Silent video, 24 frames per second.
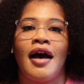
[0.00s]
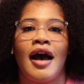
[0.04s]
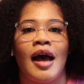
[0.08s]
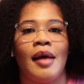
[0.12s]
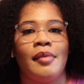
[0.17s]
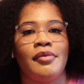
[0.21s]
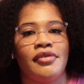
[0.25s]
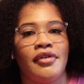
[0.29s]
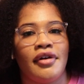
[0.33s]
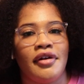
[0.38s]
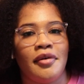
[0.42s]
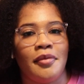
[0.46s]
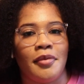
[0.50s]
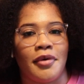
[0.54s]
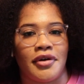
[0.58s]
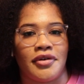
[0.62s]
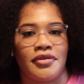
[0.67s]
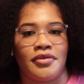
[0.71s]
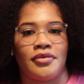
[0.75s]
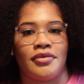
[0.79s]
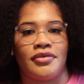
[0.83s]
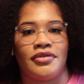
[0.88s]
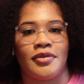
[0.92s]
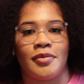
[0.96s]
I'm trying to
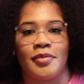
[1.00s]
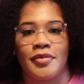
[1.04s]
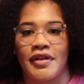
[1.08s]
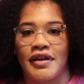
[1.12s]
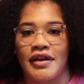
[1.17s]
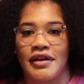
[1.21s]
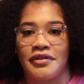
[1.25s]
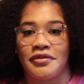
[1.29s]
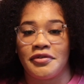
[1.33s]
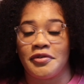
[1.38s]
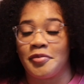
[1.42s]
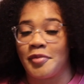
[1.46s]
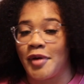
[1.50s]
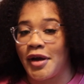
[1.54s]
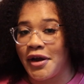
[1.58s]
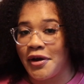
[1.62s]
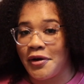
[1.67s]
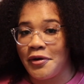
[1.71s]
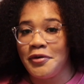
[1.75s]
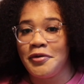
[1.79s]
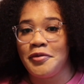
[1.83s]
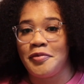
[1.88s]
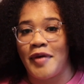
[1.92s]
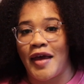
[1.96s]
work through some things from my
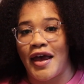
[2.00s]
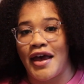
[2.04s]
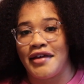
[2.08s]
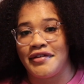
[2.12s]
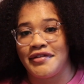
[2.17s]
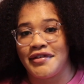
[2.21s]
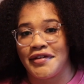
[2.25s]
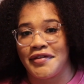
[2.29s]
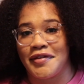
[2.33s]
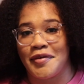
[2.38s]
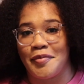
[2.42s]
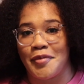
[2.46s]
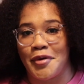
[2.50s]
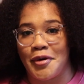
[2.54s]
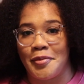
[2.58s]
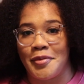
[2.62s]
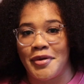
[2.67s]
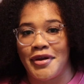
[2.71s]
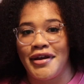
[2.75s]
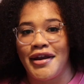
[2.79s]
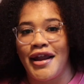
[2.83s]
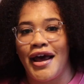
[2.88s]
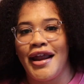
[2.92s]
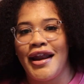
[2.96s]
own past at the
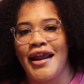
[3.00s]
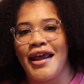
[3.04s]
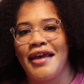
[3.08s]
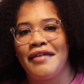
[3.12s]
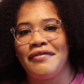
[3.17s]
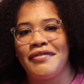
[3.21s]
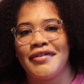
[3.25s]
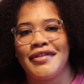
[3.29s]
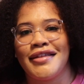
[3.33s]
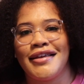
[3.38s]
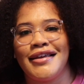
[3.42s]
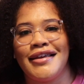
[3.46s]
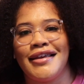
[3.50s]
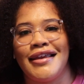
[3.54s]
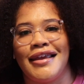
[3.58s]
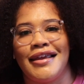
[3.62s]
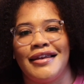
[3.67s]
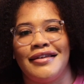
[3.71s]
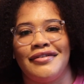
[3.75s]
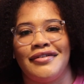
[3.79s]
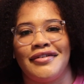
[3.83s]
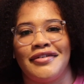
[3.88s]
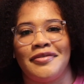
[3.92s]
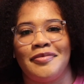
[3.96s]
moment. Not everything
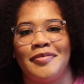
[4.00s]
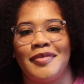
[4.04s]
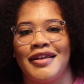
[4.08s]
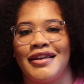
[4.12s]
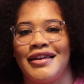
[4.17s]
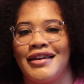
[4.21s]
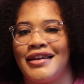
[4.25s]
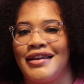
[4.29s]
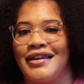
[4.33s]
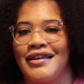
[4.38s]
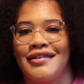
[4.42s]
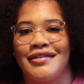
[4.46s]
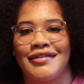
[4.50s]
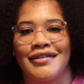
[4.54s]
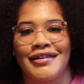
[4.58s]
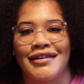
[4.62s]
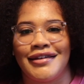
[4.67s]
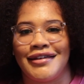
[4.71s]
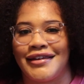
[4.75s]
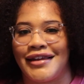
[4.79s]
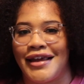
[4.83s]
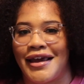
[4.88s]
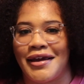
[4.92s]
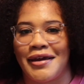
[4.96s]
can just be
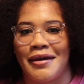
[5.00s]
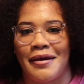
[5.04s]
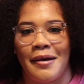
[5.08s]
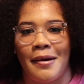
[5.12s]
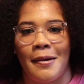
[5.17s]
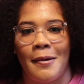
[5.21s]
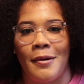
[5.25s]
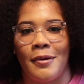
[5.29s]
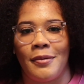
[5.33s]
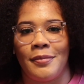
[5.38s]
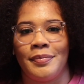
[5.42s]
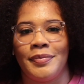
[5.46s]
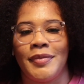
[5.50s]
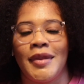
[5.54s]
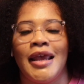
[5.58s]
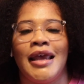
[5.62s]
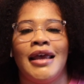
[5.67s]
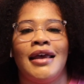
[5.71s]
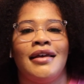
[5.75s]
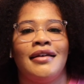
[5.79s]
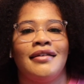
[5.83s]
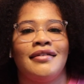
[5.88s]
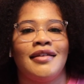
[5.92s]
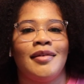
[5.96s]
easily let go.
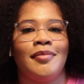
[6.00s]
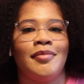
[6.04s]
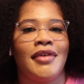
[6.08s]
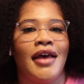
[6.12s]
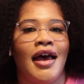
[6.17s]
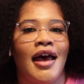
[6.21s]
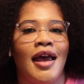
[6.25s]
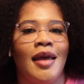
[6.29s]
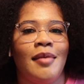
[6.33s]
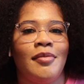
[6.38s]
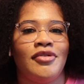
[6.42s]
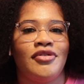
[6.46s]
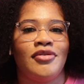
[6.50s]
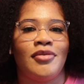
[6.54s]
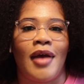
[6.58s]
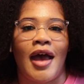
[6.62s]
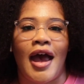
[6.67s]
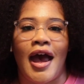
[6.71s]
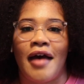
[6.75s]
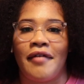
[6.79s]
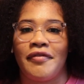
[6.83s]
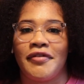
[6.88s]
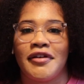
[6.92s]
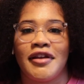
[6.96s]
Sometimes you
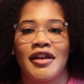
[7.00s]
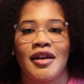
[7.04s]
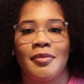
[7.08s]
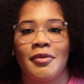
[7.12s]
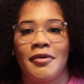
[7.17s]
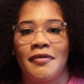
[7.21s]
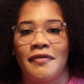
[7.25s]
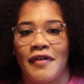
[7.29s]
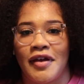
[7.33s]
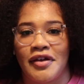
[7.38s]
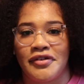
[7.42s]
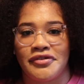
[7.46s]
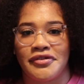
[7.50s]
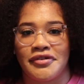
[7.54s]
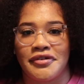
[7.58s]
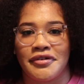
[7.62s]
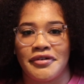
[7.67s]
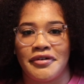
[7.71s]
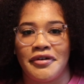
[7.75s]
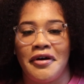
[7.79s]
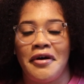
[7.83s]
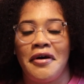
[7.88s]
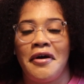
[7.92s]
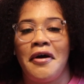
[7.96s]
have to get a
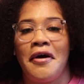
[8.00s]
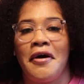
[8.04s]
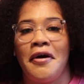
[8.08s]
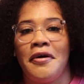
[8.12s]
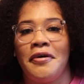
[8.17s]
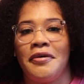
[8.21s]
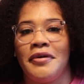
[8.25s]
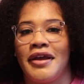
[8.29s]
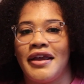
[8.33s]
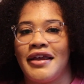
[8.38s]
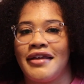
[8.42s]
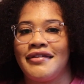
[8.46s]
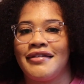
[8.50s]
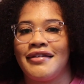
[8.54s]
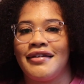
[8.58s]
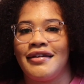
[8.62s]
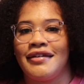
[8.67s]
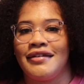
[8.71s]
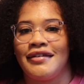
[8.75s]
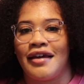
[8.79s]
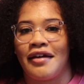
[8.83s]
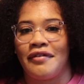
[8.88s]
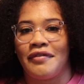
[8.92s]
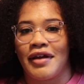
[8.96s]
professional who
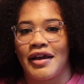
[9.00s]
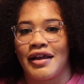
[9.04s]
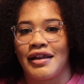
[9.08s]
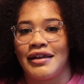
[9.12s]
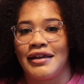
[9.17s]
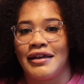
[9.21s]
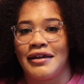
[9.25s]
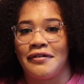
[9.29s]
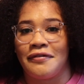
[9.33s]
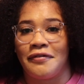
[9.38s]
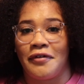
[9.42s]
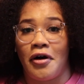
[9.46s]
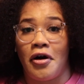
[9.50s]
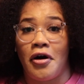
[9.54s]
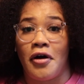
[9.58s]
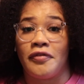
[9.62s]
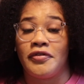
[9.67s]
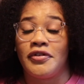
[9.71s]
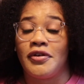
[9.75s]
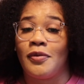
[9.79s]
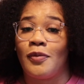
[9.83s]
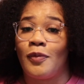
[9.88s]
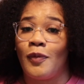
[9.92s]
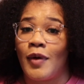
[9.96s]
isn't directly
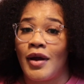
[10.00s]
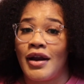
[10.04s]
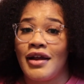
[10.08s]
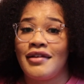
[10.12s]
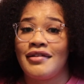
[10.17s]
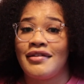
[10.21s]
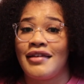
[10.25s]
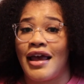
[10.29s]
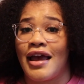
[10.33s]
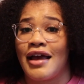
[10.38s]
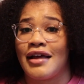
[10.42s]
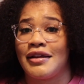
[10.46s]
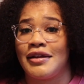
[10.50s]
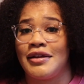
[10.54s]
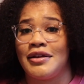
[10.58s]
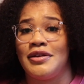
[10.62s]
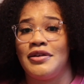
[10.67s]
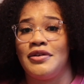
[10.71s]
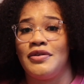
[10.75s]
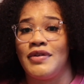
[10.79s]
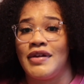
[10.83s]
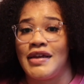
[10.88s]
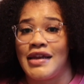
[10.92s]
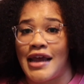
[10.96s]
involved in what exactly
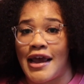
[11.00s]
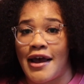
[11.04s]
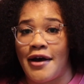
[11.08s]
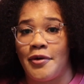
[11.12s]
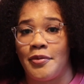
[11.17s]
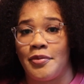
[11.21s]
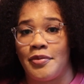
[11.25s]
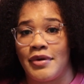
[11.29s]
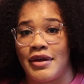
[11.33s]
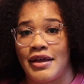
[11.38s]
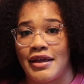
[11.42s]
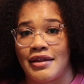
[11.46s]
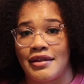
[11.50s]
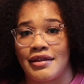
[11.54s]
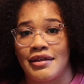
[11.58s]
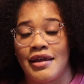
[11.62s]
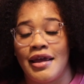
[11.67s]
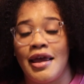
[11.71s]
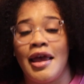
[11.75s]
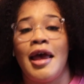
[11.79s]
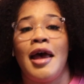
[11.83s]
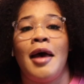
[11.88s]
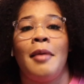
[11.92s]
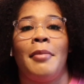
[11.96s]
you need help with.
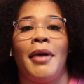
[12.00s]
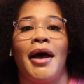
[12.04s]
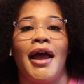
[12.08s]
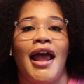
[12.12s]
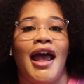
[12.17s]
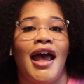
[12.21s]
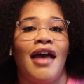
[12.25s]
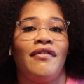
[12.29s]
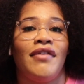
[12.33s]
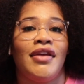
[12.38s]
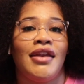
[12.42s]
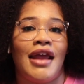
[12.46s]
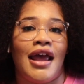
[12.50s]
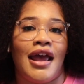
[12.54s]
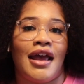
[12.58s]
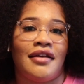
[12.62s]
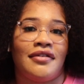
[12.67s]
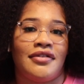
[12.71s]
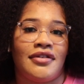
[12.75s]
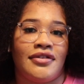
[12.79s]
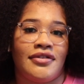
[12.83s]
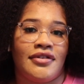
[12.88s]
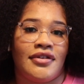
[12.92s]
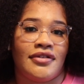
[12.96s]
By having
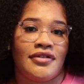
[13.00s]
access to